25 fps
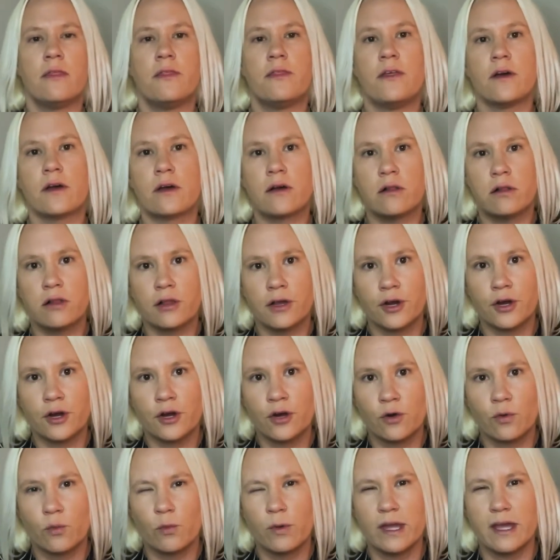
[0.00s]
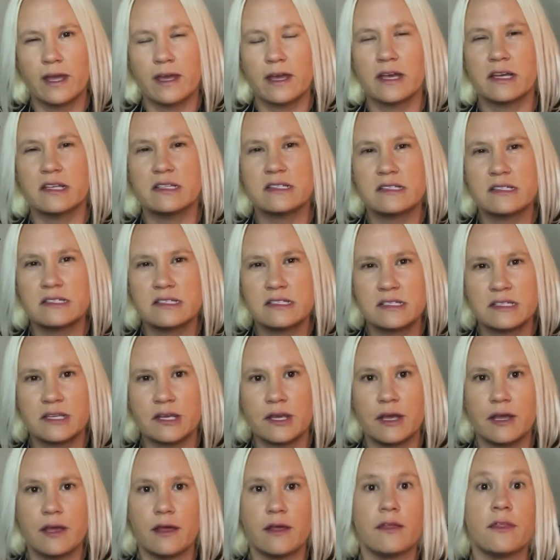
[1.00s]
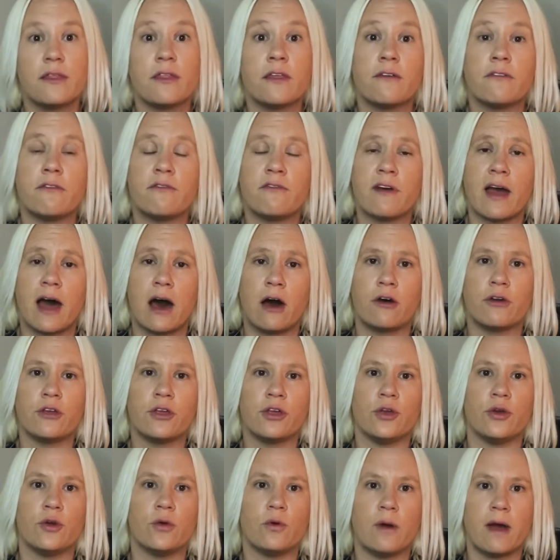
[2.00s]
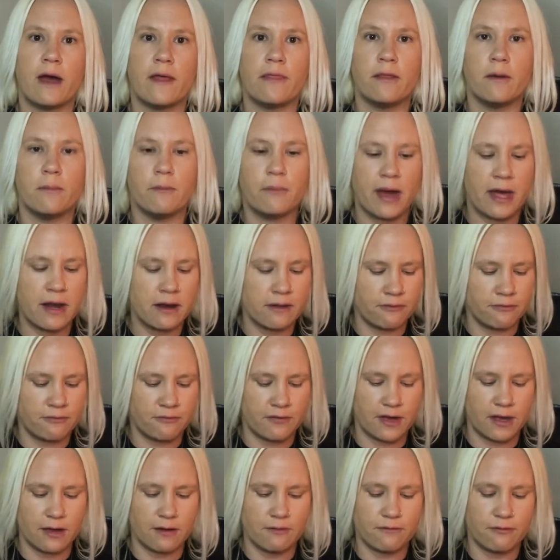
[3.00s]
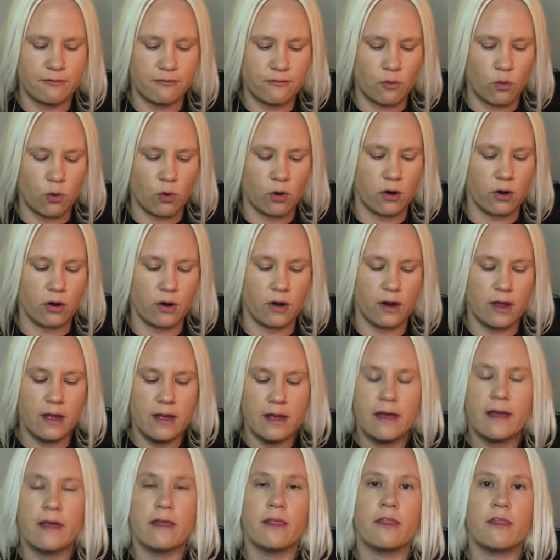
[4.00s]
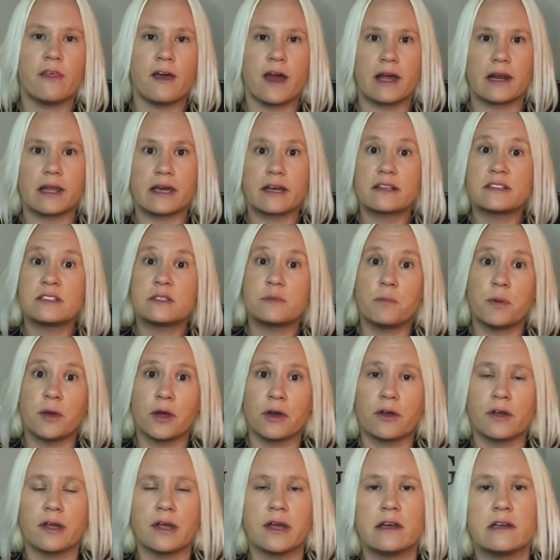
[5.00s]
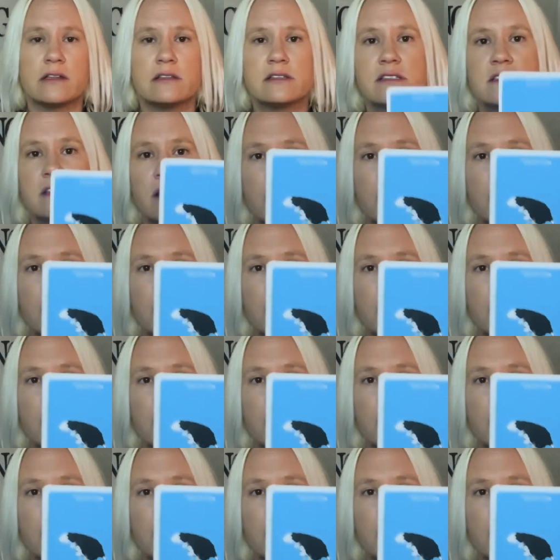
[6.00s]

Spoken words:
the clearer we can see the value and the benefit for that experience,